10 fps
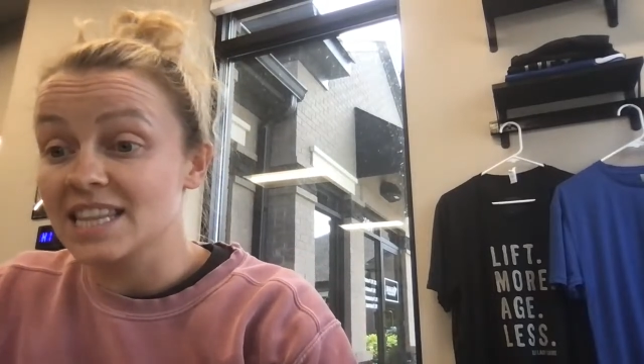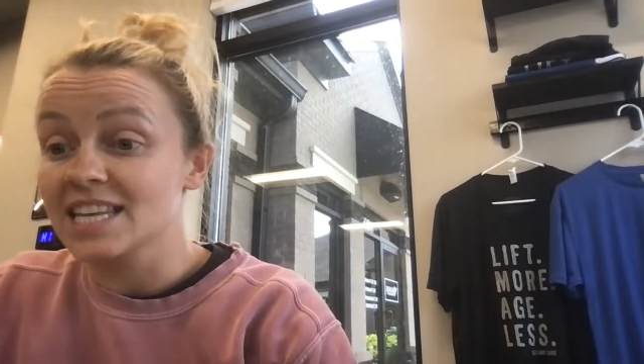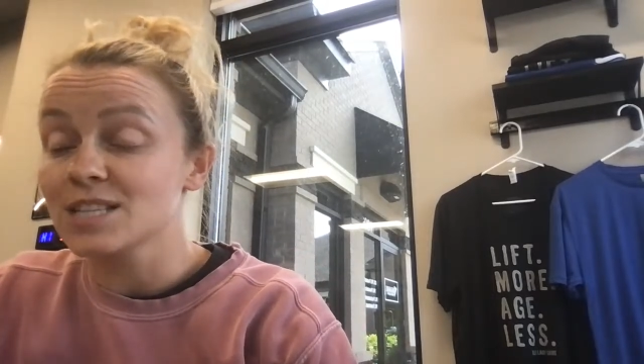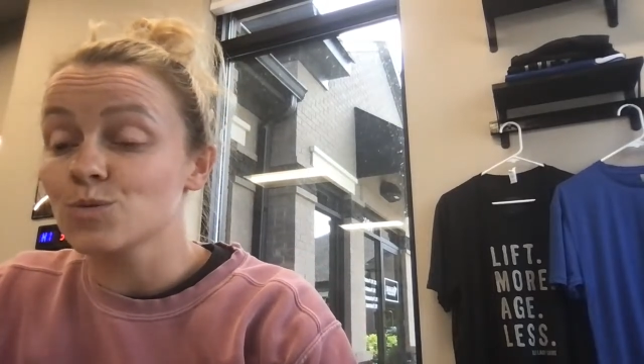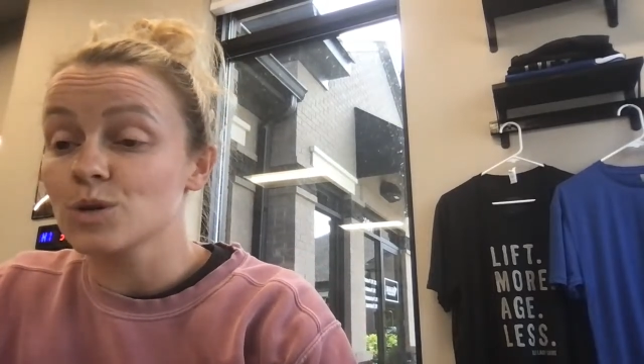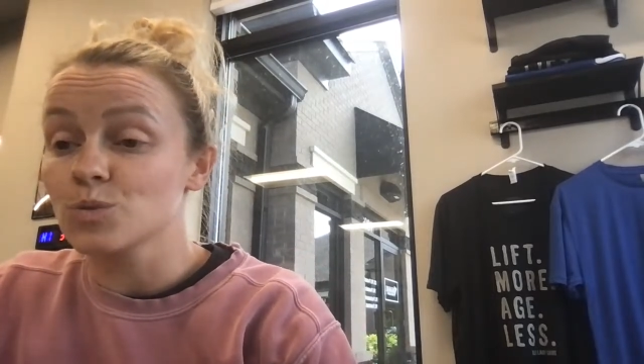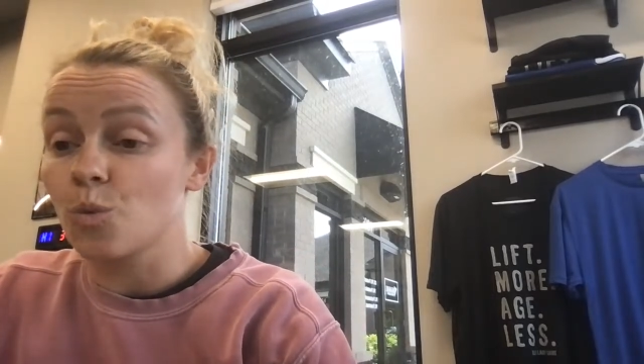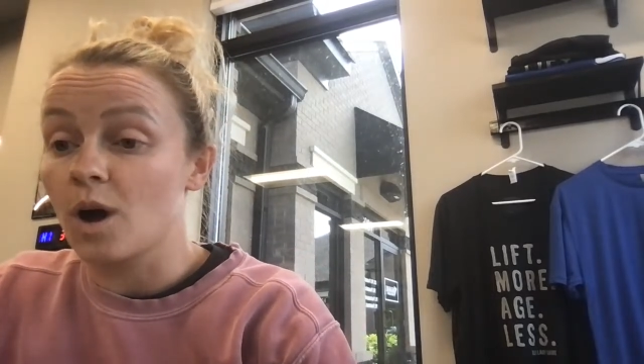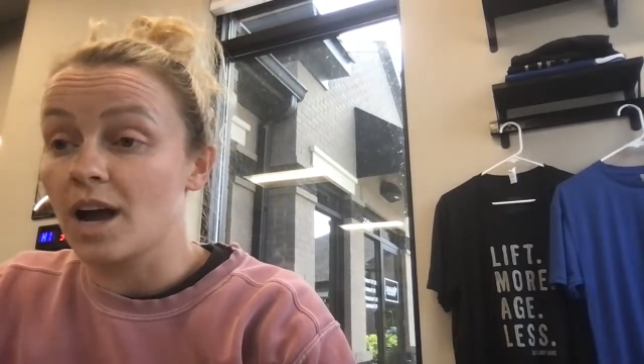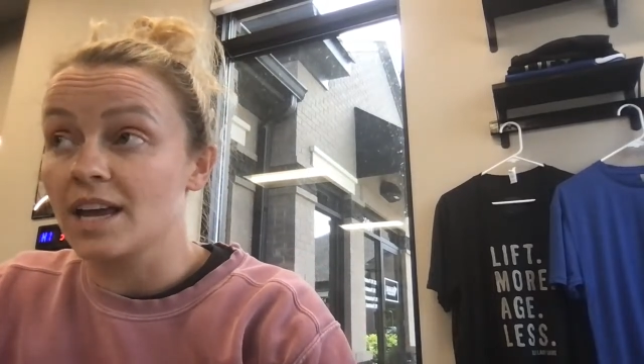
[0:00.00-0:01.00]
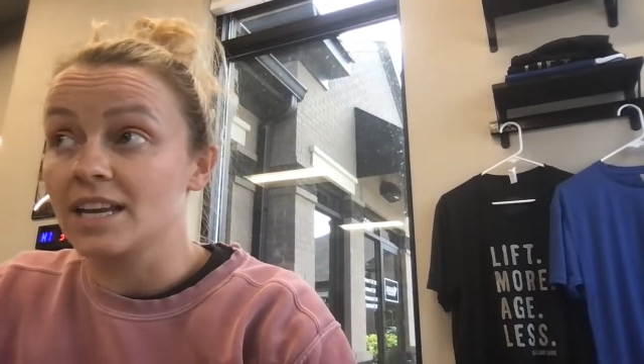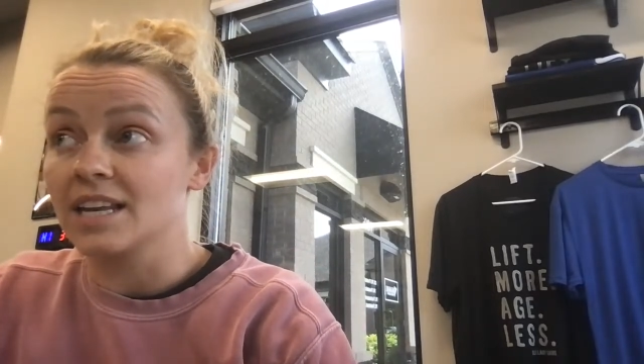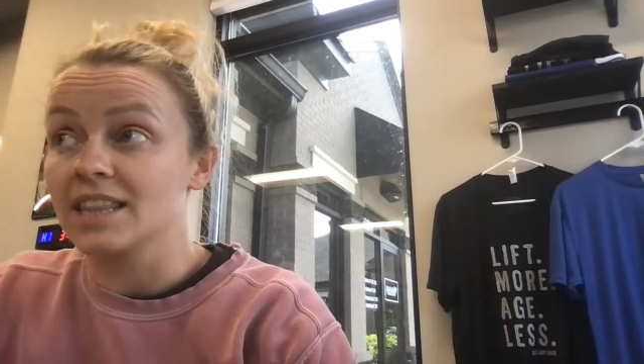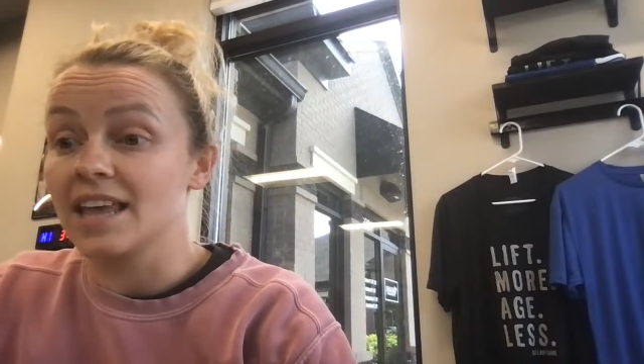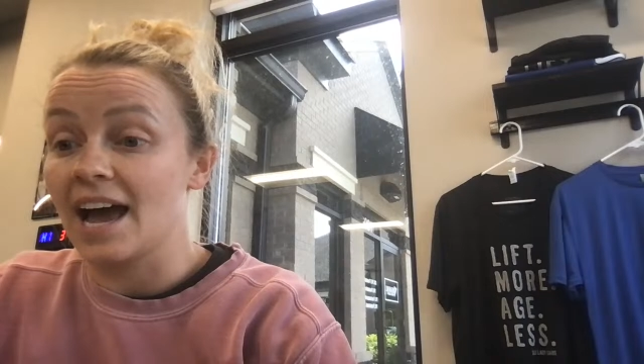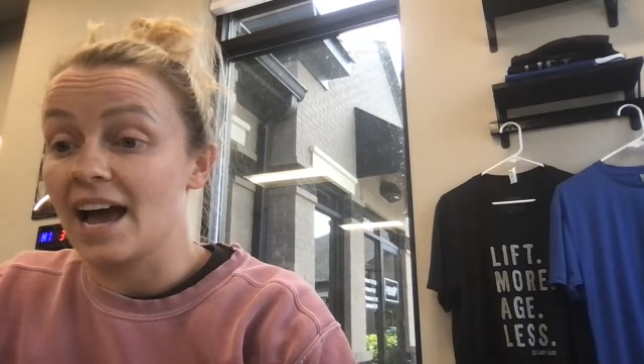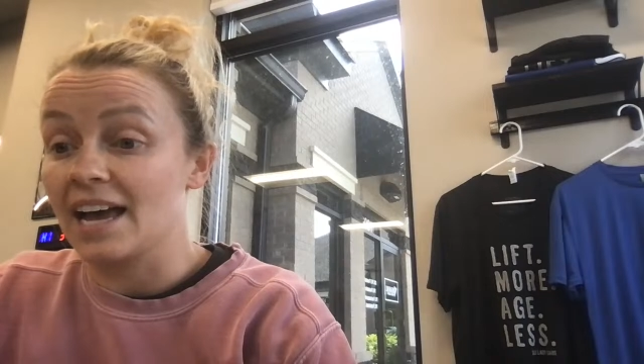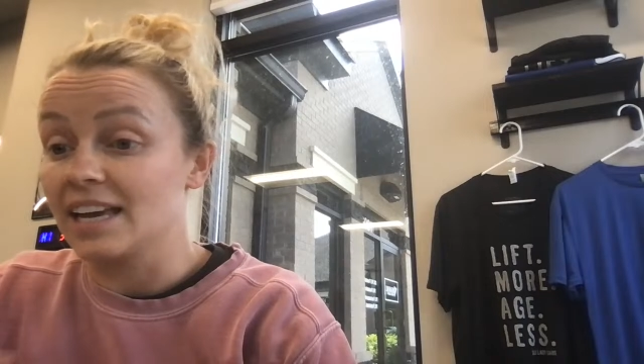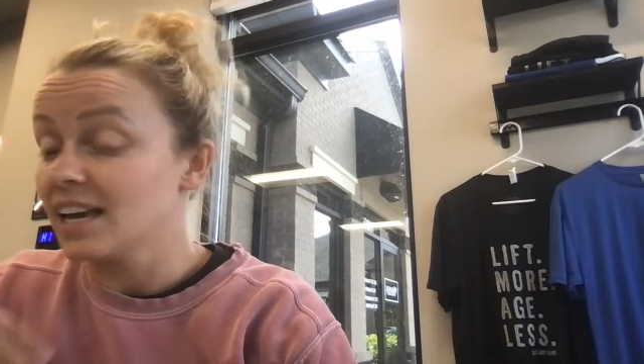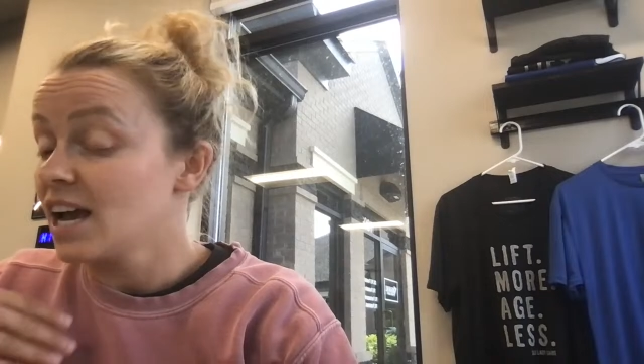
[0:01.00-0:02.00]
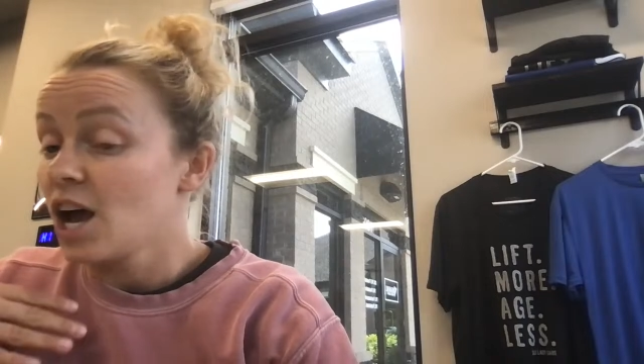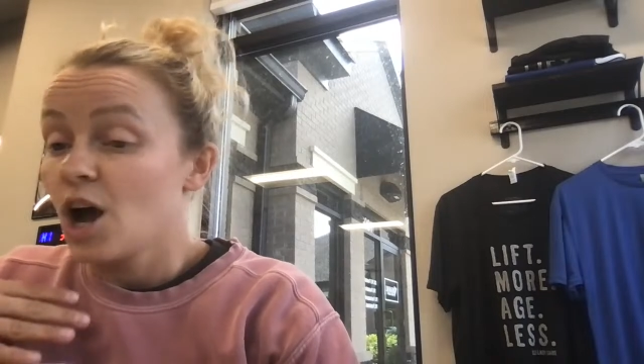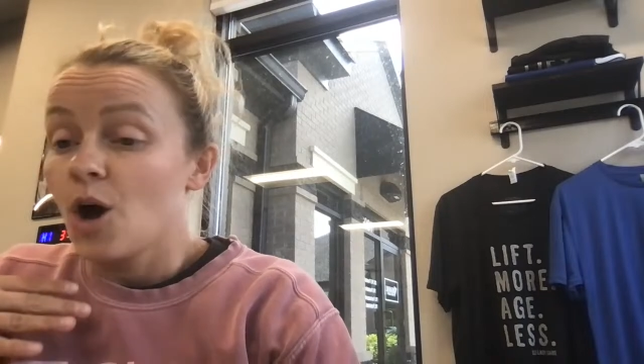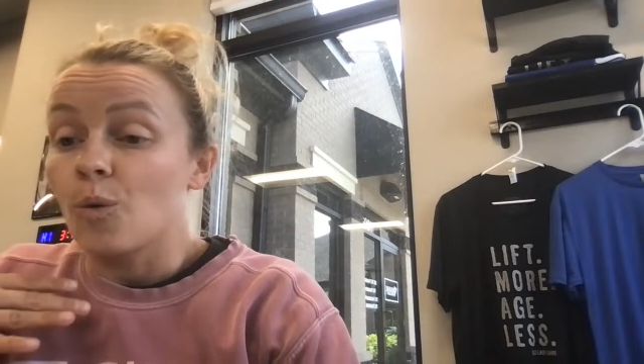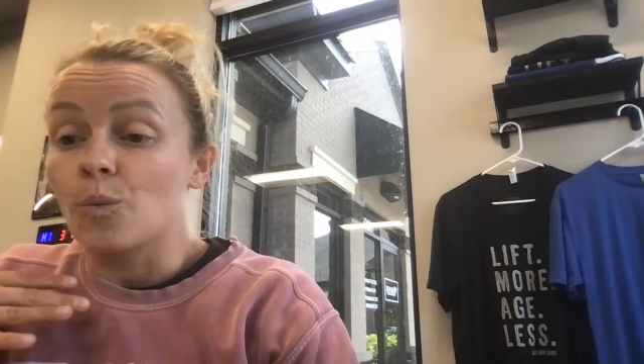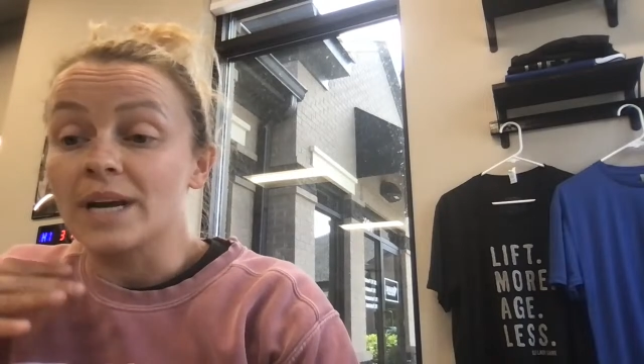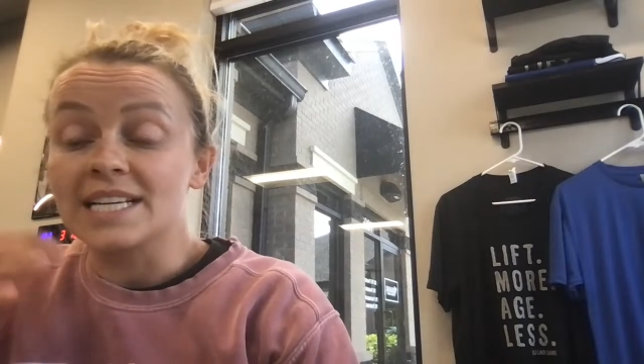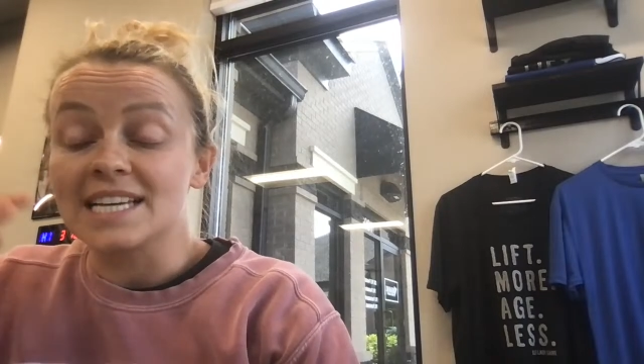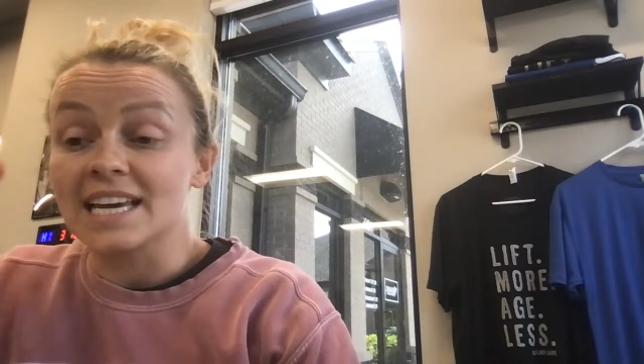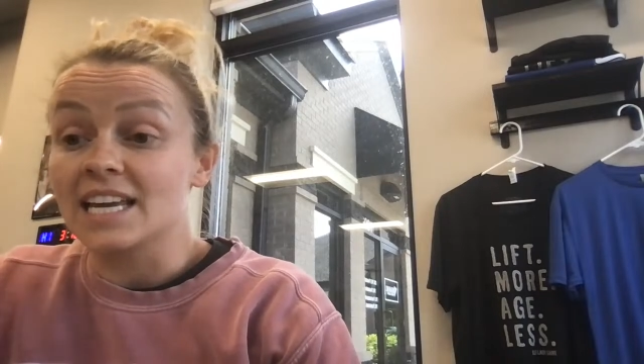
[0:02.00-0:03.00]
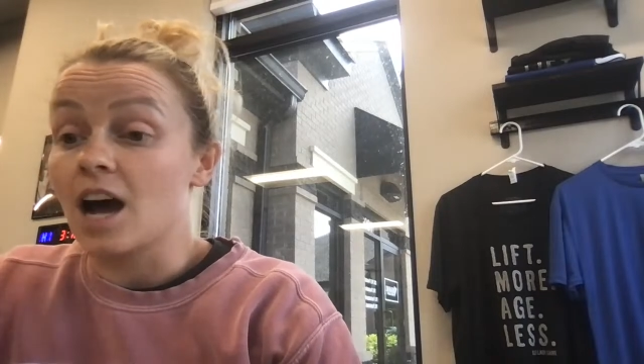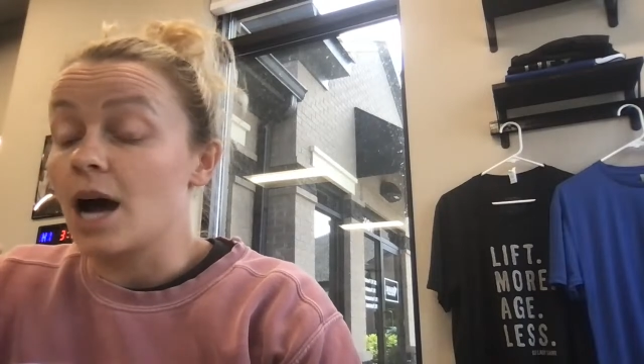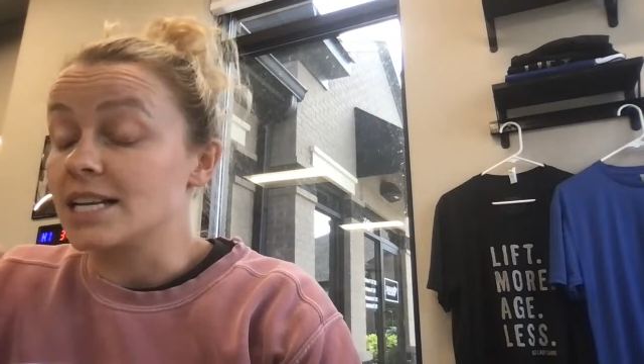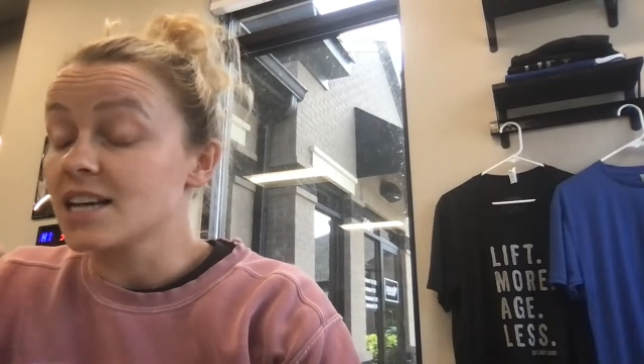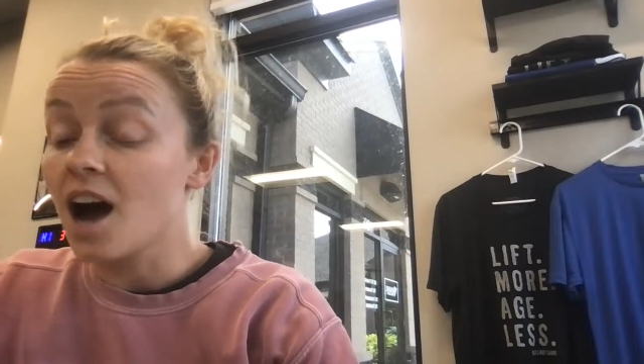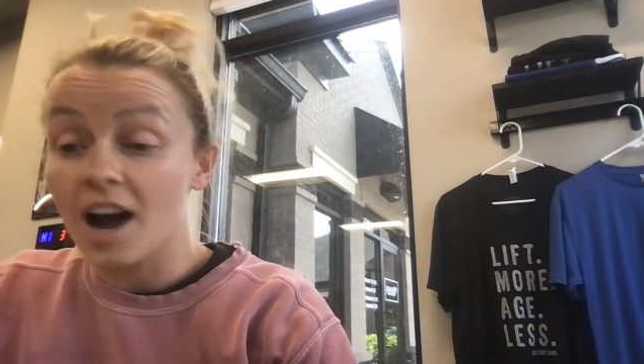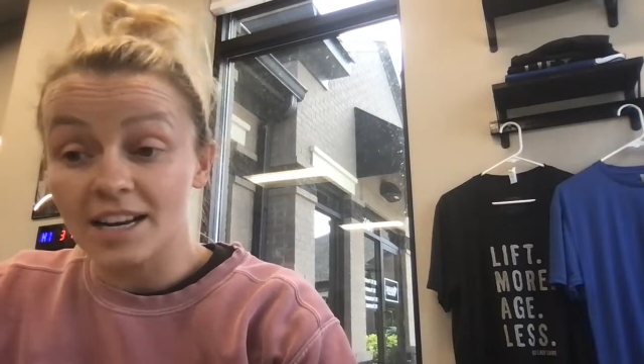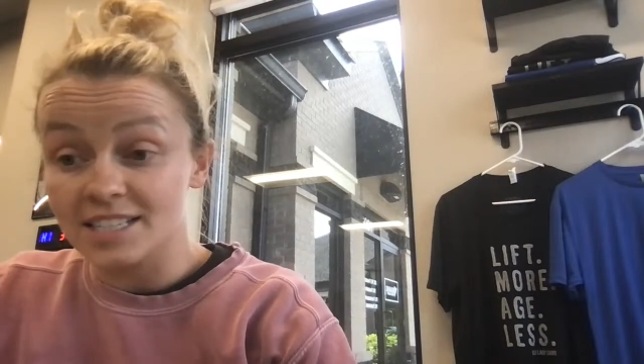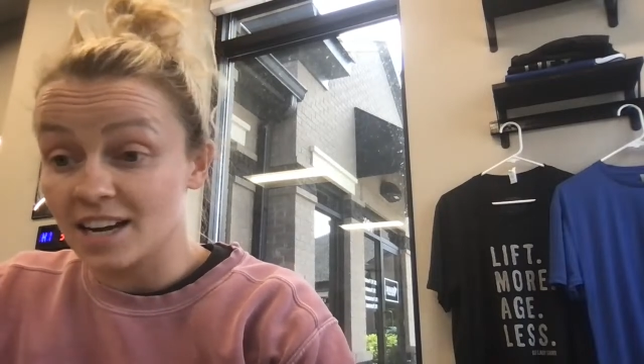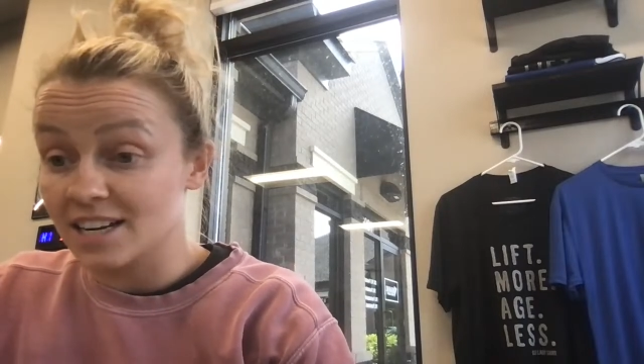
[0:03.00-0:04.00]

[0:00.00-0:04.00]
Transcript: this was one that we did a ton,